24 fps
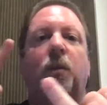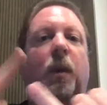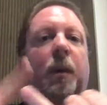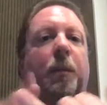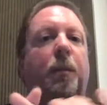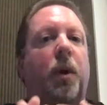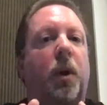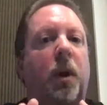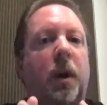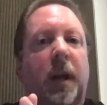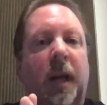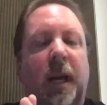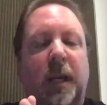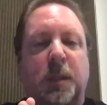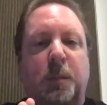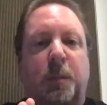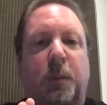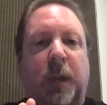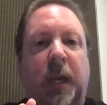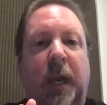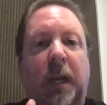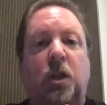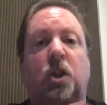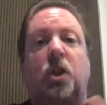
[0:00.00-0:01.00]
We put an
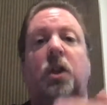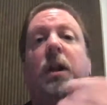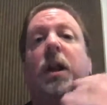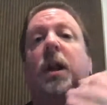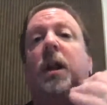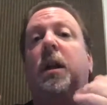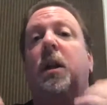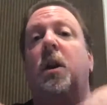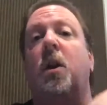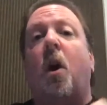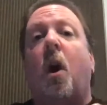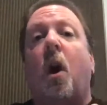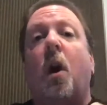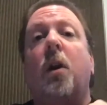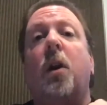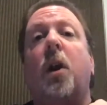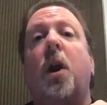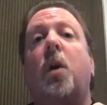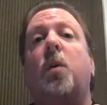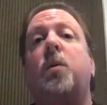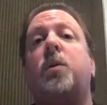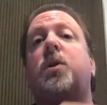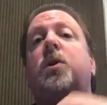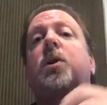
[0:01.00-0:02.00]
explanation in our
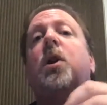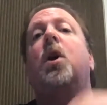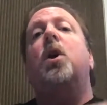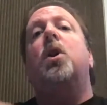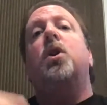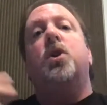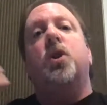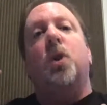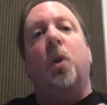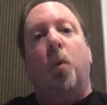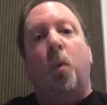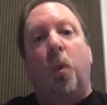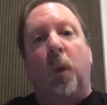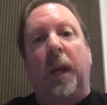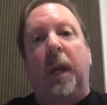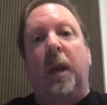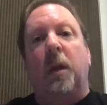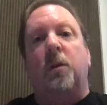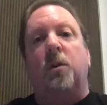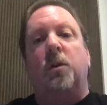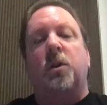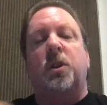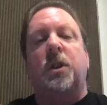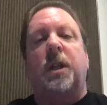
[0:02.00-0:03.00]
notes so we
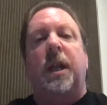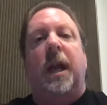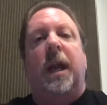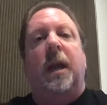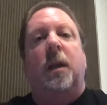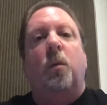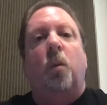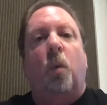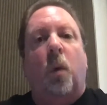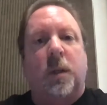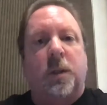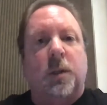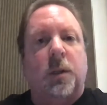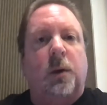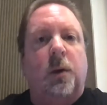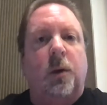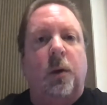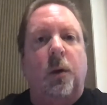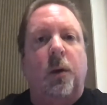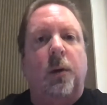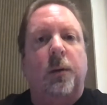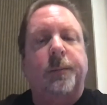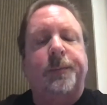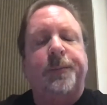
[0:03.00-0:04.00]
understand what's occurred.